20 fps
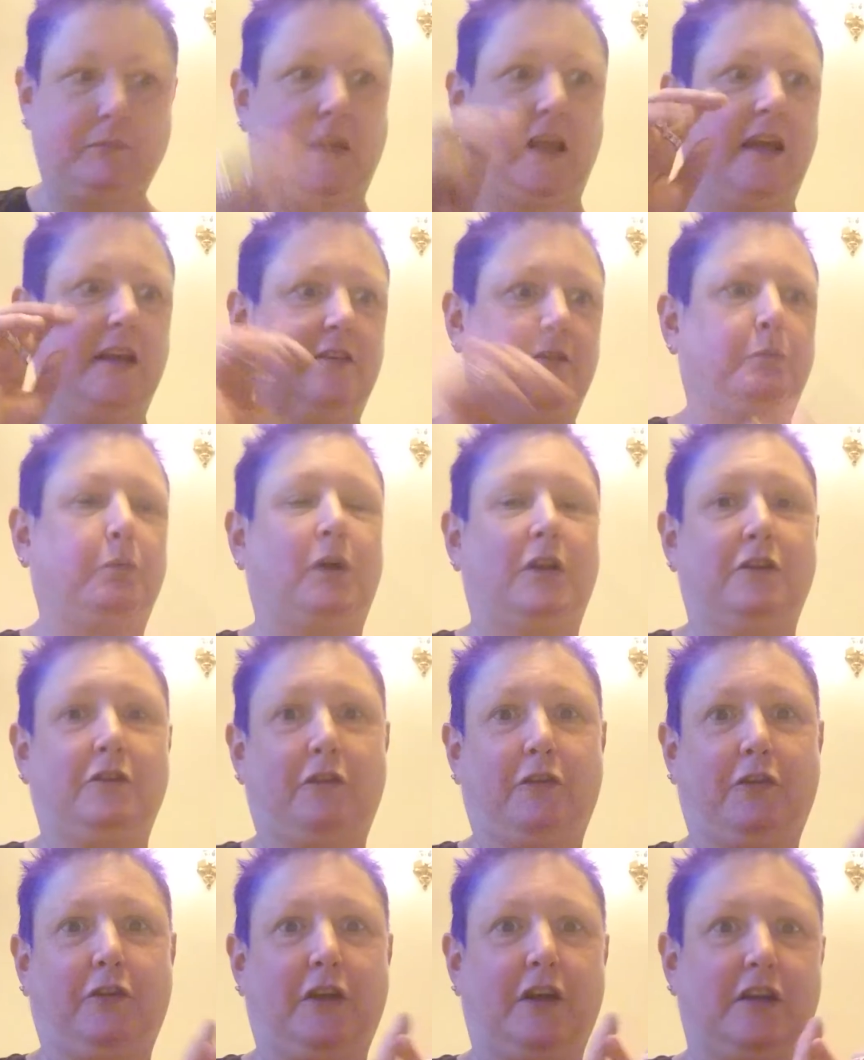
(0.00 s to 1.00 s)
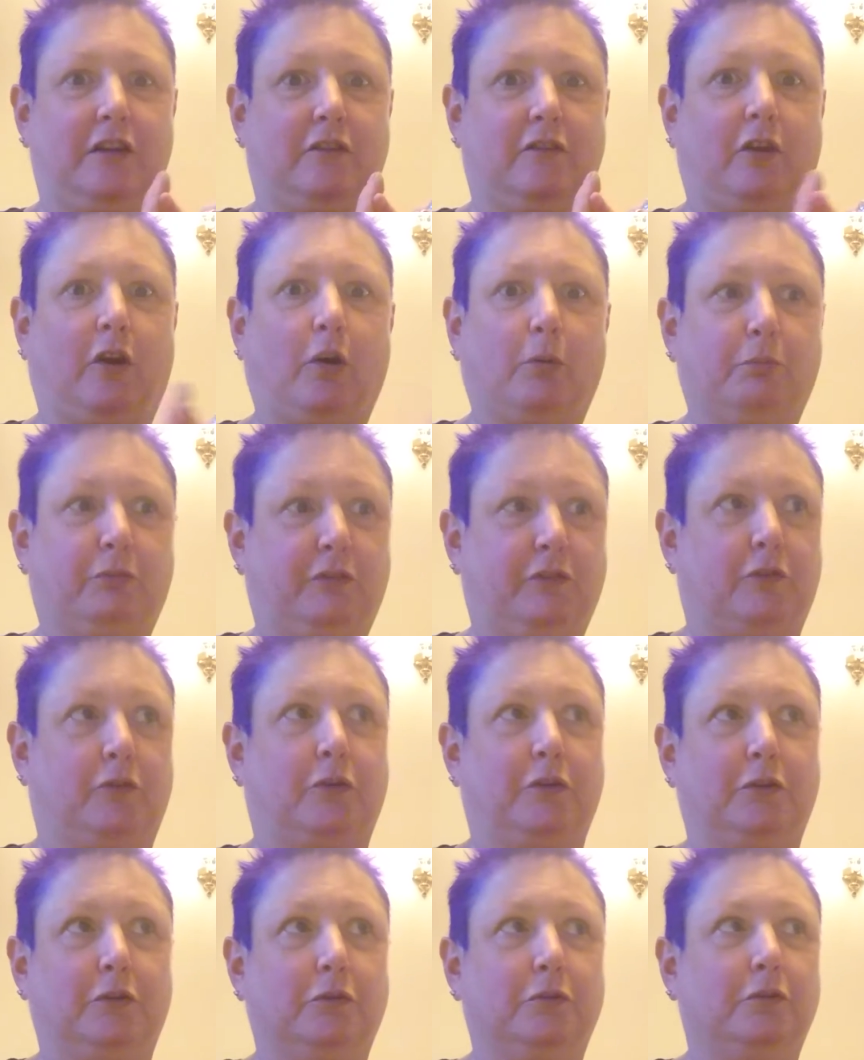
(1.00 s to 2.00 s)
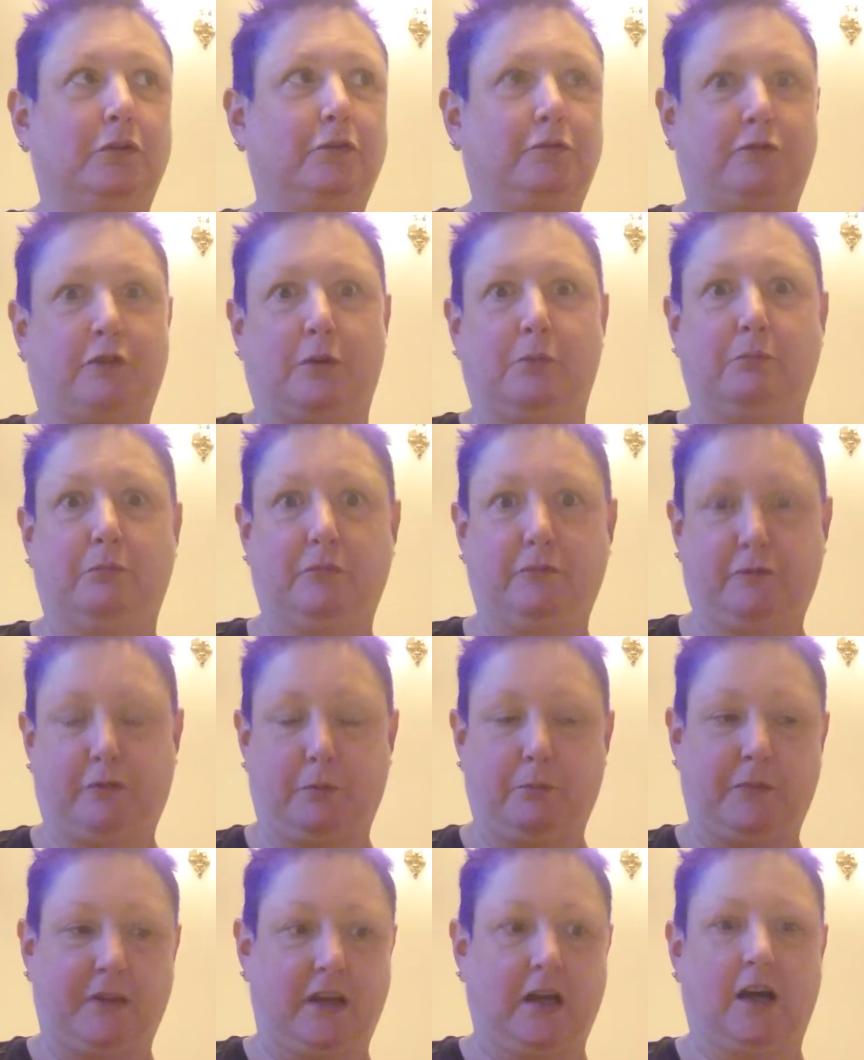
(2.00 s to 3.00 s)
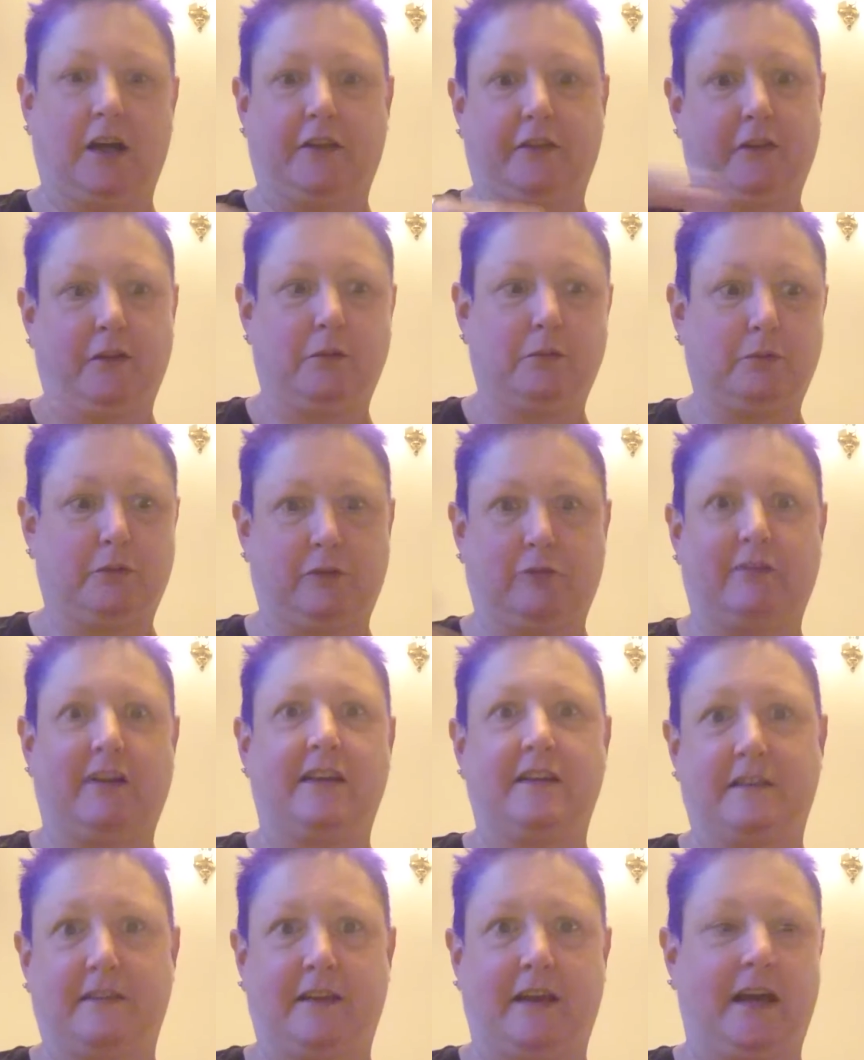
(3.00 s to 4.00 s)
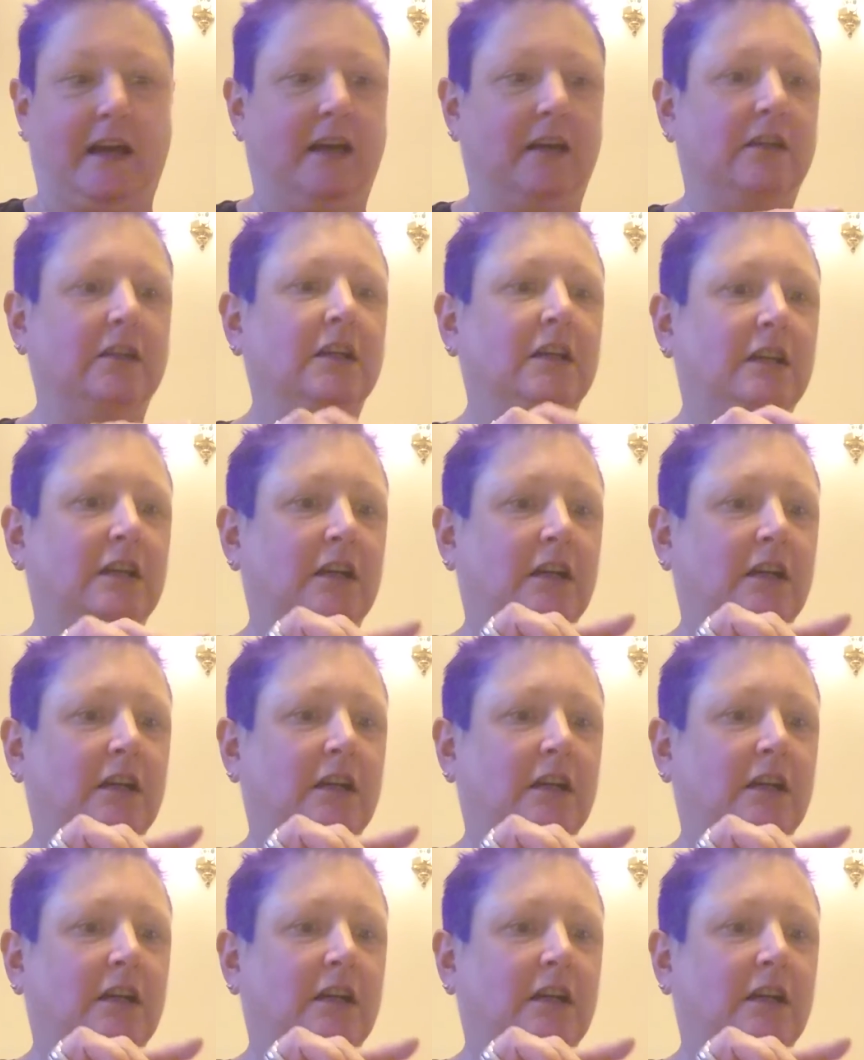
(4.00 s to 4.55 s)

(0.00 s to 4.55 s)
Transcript: it's 1/3 topsoil from the garden that was already there.